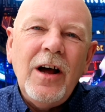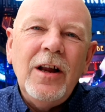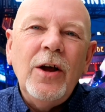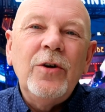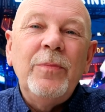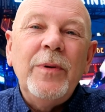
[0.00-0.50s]
a
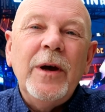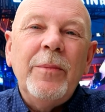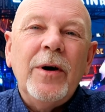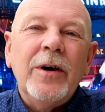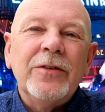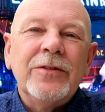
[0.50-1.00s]
load of beer
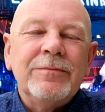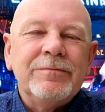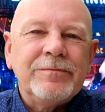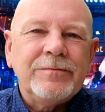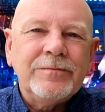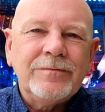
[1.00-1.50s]
bars.
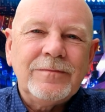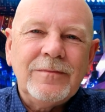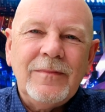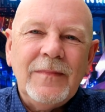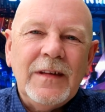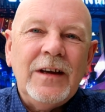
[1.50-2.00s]

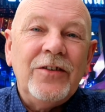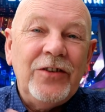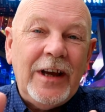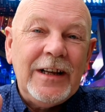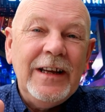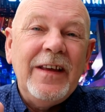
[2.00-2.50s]

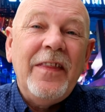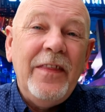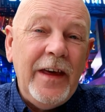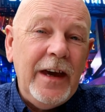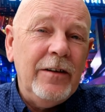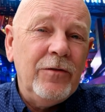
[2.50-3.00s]
Sadly,
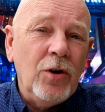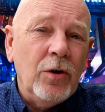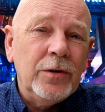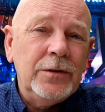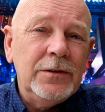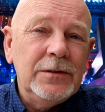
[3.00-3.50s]
they have
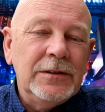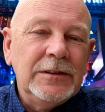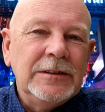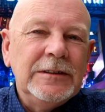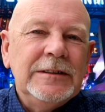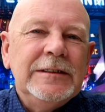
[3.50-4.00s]
gone,
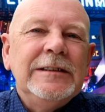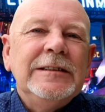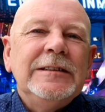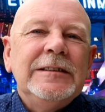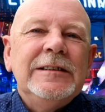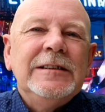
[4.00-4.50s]

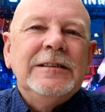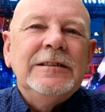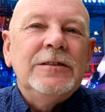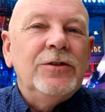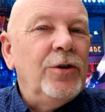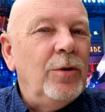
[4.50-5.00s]

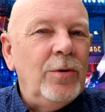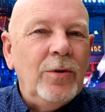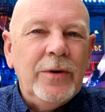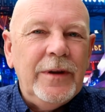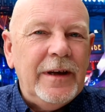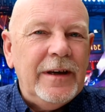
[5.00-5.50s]
no
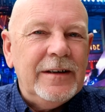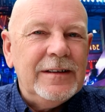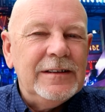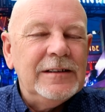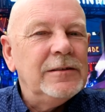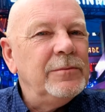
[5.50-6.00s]
longer there.
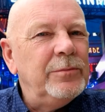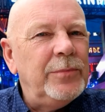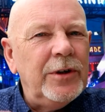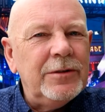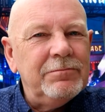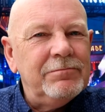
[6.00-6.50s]

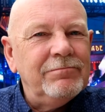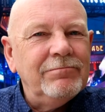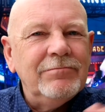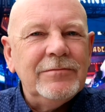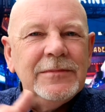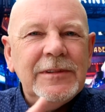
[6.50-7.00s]
But
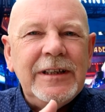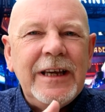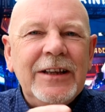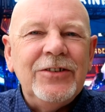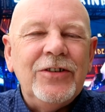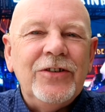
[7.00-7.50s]
he
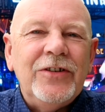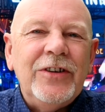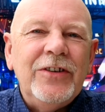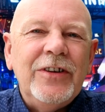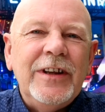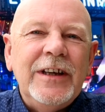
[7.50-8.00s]
enters
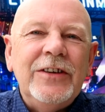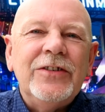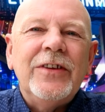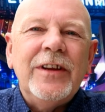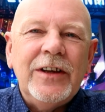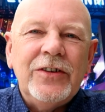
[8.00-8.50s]
into these
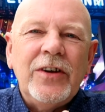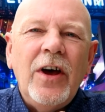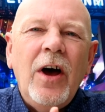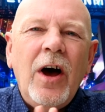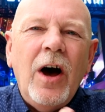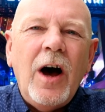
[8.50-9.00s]
and thinks,
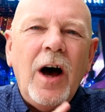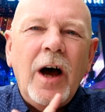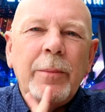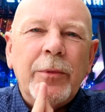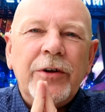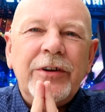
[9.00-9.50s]

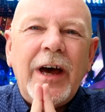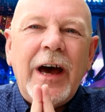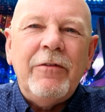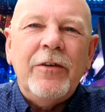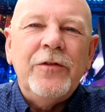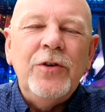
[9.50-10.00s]
I'm going to
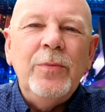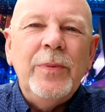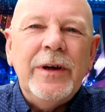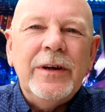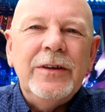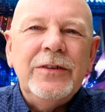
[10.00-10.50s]
have a few
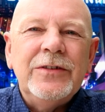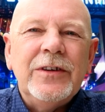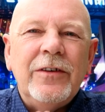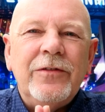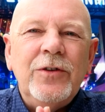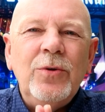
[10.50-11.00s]
beers,
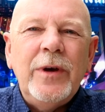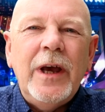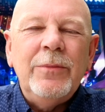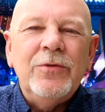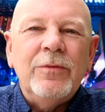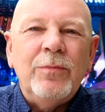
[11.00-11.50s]
a few
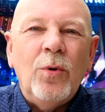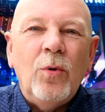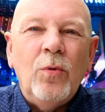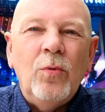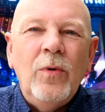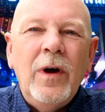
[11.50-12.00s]
games of
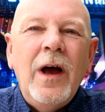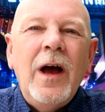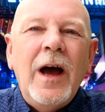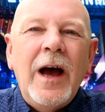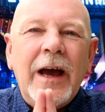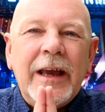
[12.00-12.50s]
pool,
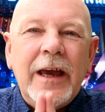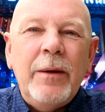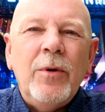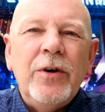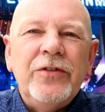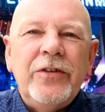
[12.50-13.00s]
and get
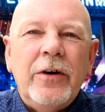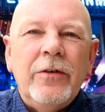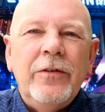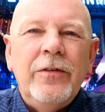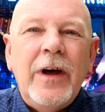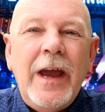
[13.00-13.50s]

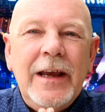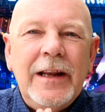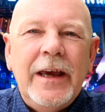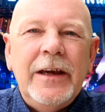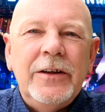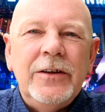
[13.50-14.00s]
myself a
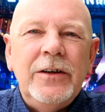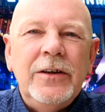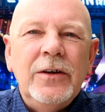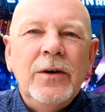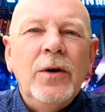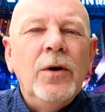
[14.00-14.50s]
lady
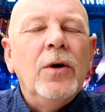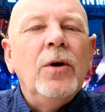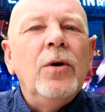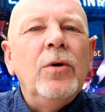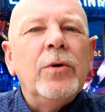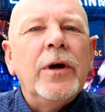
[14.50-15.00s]

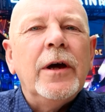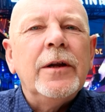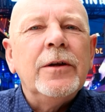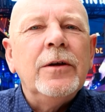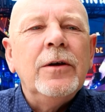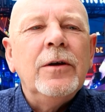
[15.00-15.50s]
who
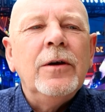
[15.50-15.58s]
can